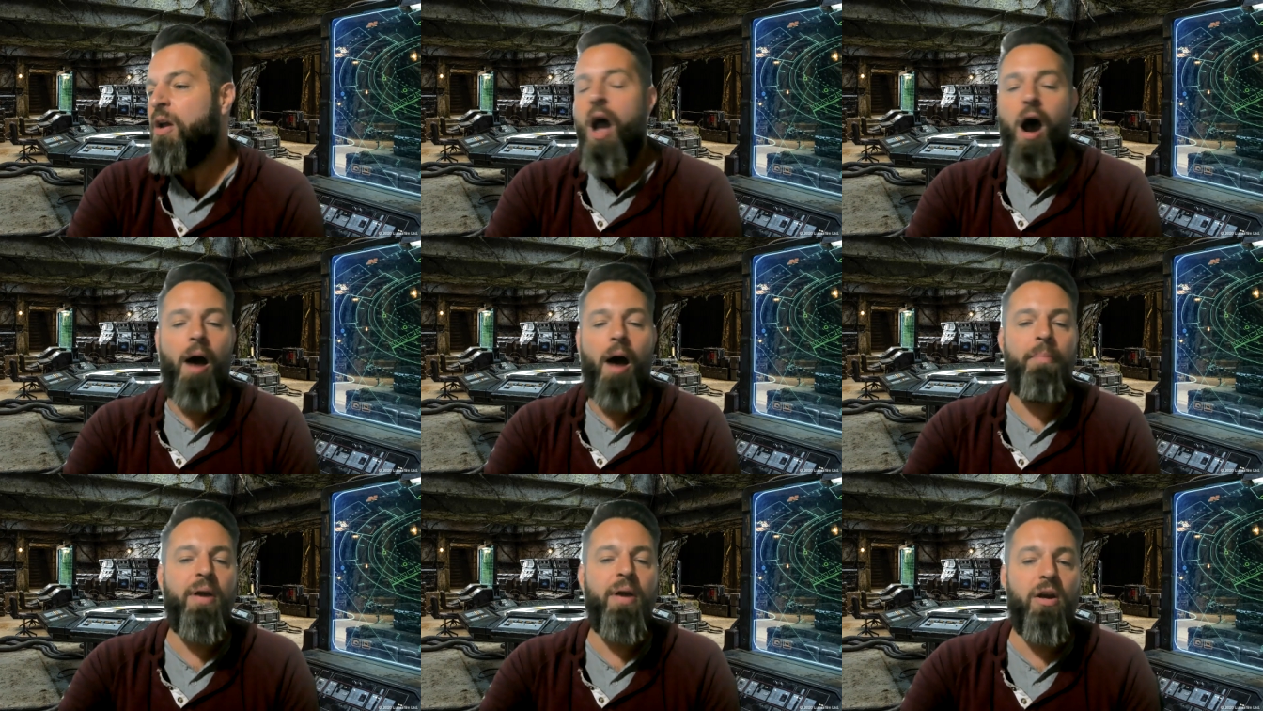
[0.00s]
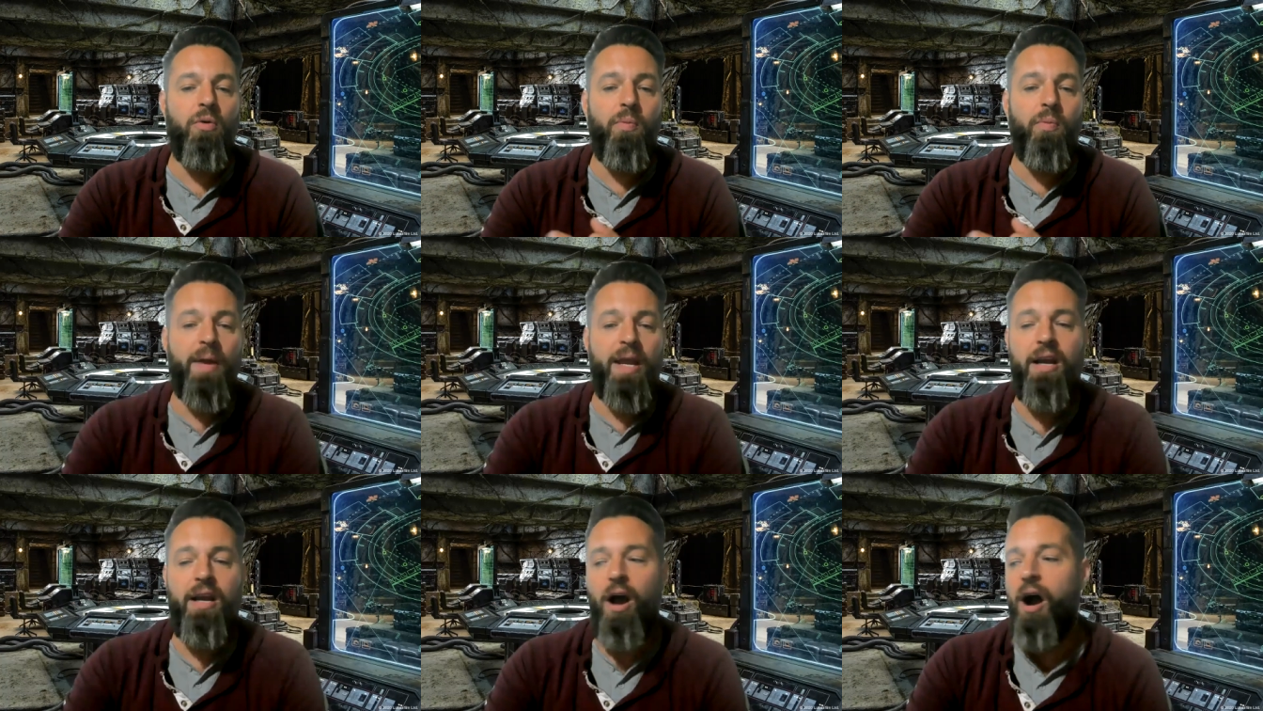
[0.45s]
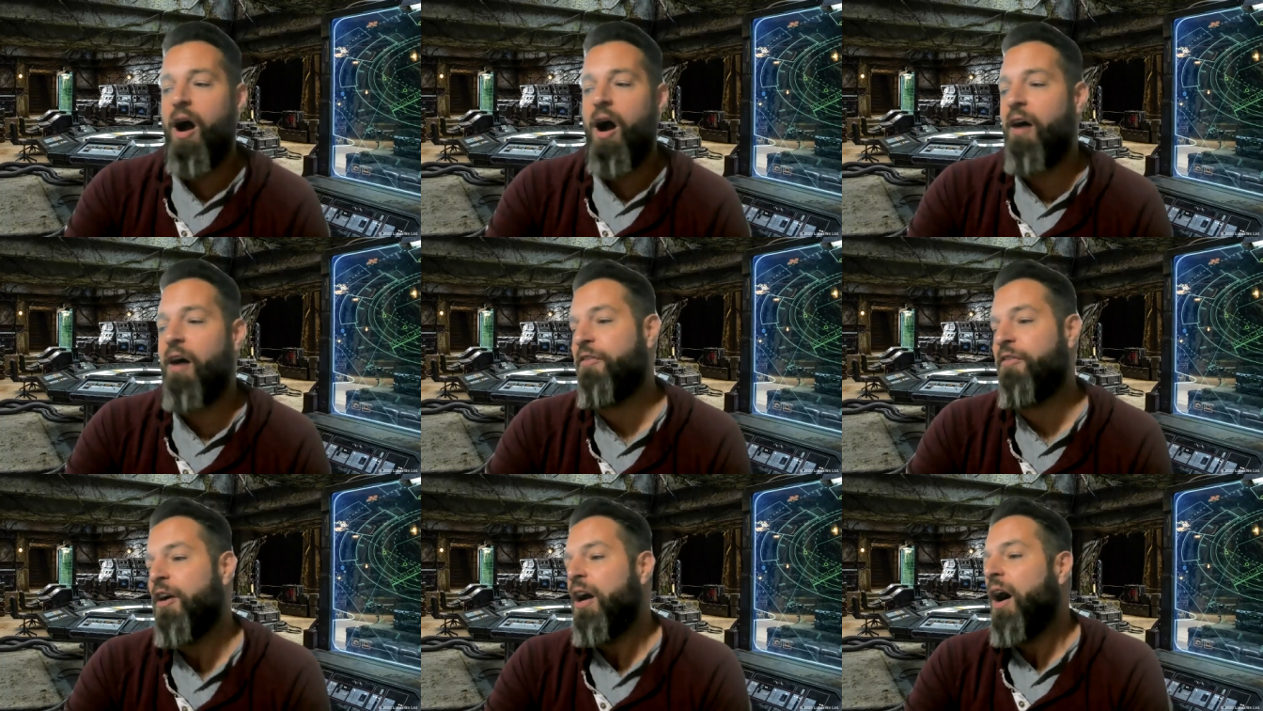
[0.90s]
I'm gonna read
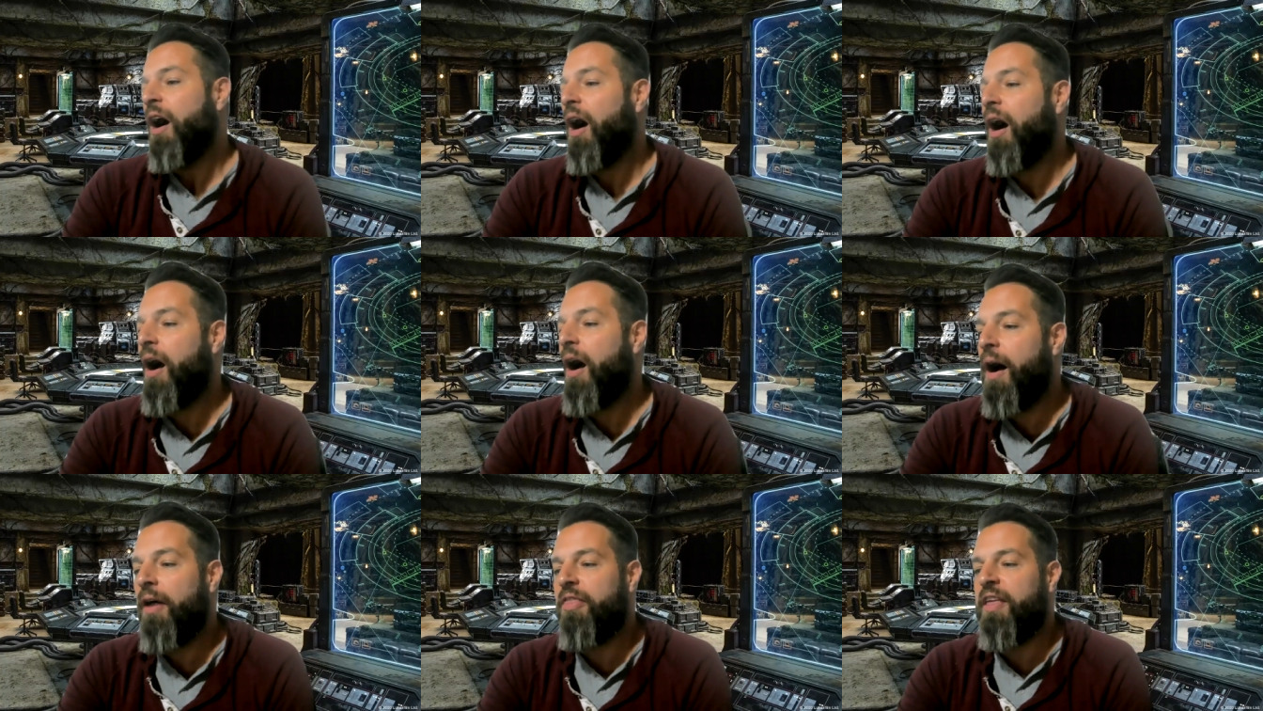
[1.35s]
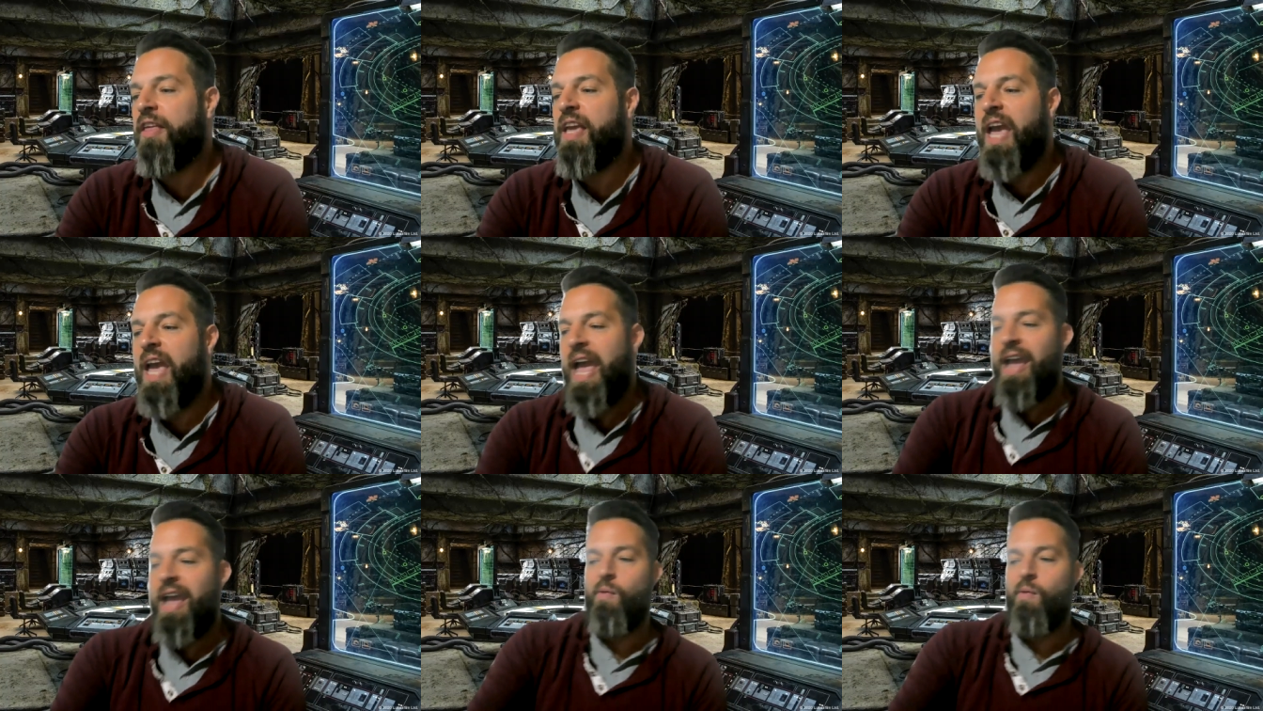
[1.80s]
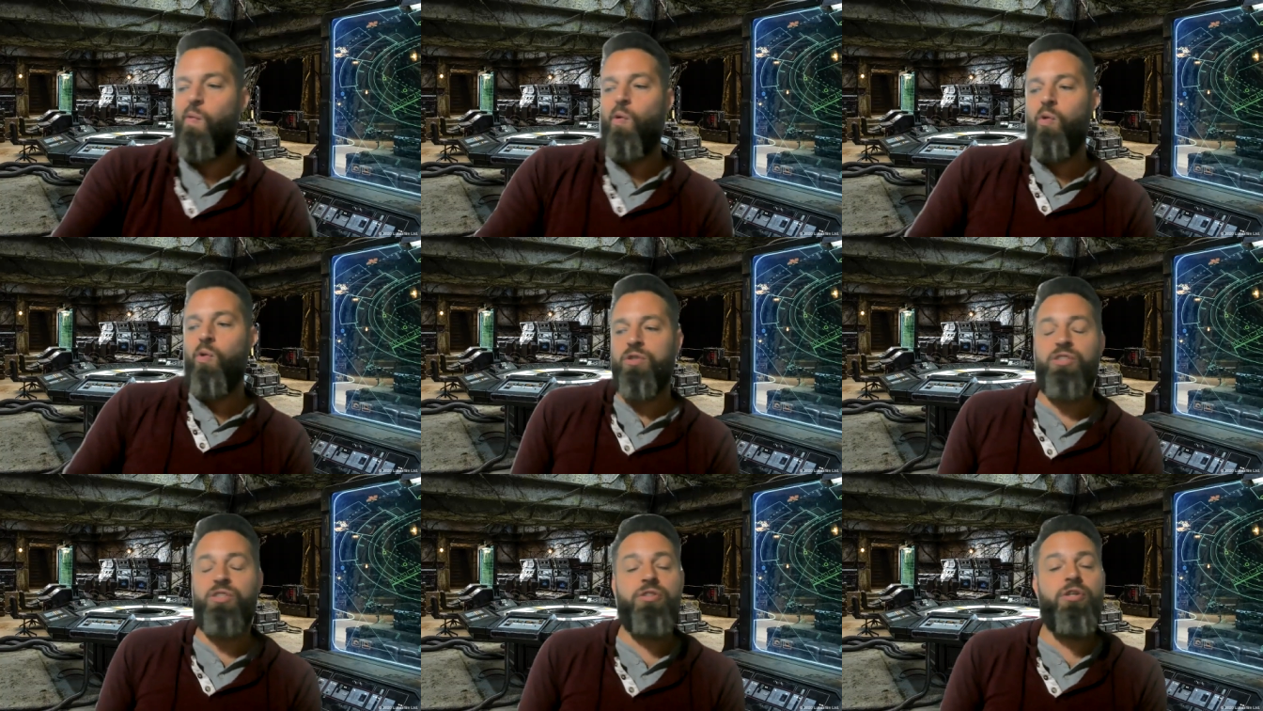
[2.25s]
off uh, the eight
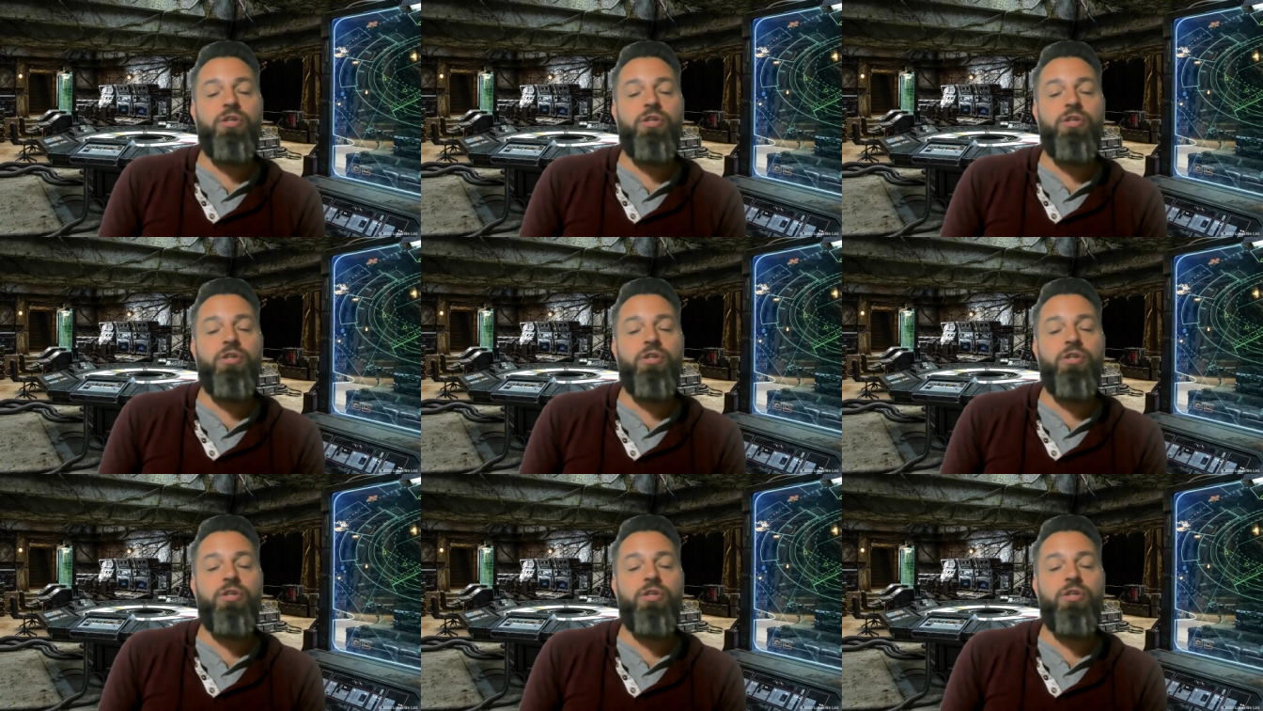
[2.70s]
rules